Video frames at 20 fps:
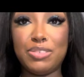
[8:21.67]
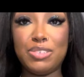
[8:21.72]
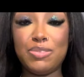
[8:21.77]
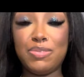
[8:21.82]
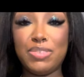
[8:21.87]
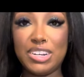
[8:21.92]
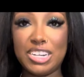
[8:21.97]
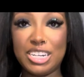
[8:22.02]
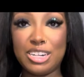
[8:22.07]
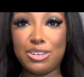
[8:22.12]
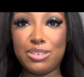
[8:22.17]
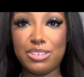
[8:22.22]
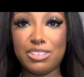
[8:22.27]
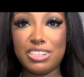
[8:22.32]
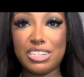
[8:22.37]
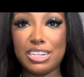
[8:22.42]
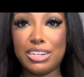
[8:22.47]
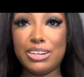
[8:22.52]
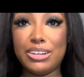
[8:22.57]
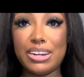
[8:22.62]
video of
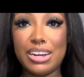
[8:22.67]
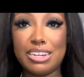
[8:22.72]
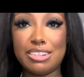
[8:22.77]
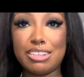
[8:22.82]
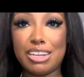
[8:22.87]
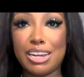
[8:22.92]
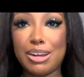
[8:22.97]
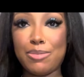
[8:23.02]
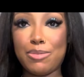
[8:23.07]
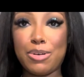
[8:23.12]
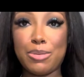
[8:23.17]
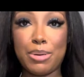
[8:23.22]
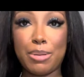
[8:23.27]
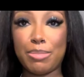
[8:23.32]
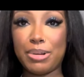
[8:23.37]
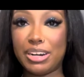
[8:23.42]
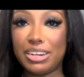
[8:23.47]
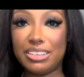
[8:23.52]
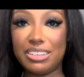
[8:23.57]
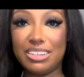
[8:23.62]
telling you guys like what my
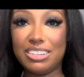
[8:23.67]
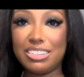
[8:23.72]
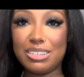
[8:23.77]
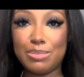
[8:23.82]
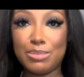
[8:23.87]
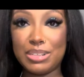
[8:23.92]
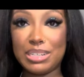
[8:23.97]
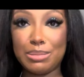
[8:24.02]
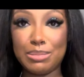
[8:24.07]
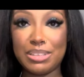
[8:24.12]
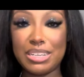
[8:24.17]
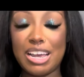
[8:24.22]
pregnancy symptoms